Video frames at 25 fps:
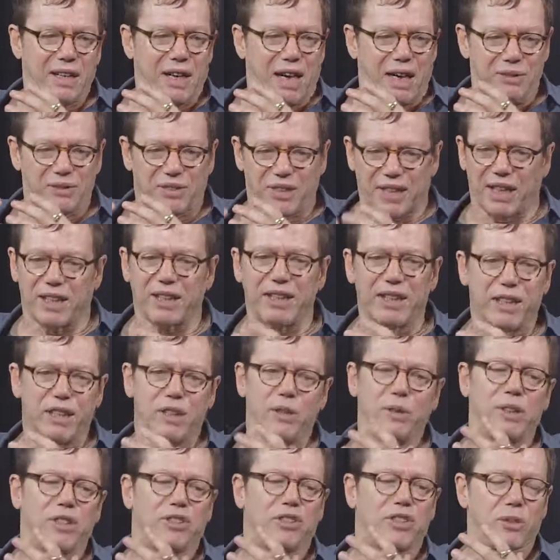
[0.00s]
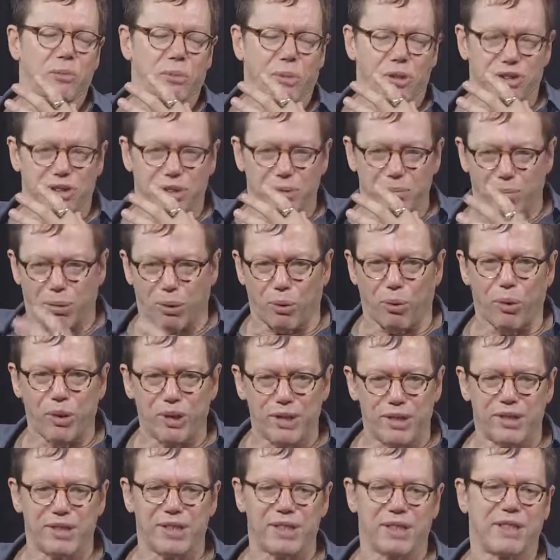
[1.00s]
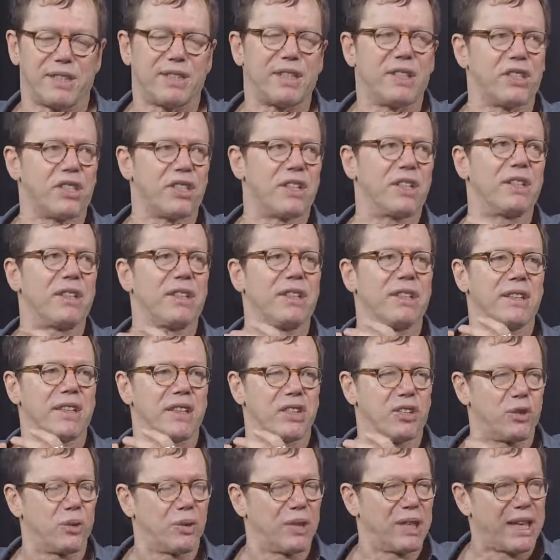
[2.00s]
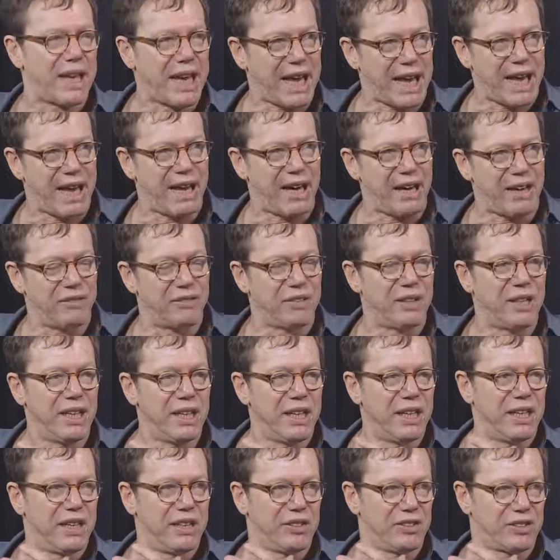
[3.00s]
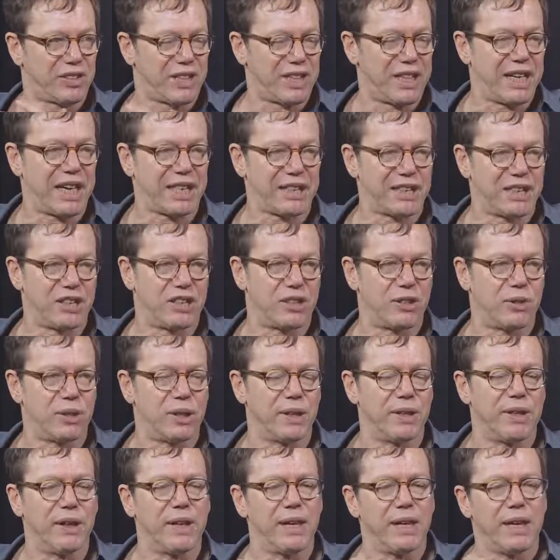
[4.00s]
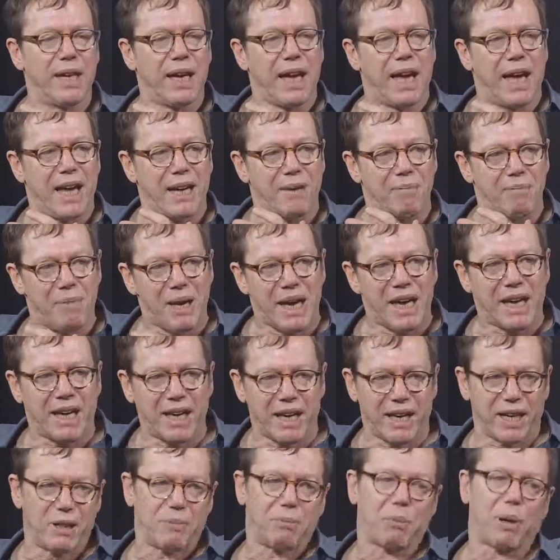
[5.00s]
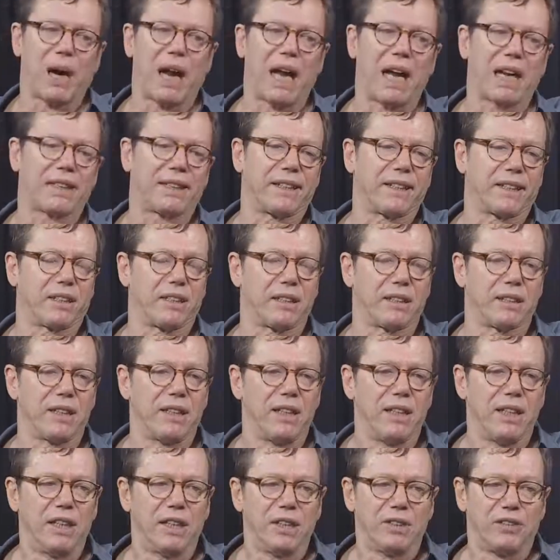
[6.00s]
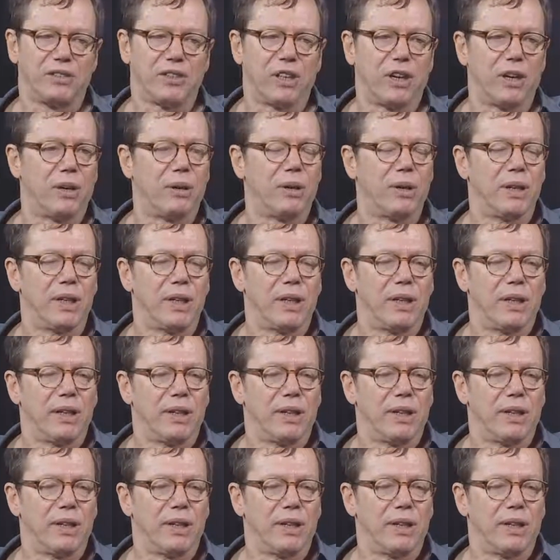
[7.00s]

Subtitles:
I'm telling you, it's the most important decision that you can have, is connecting to it and making it practical. So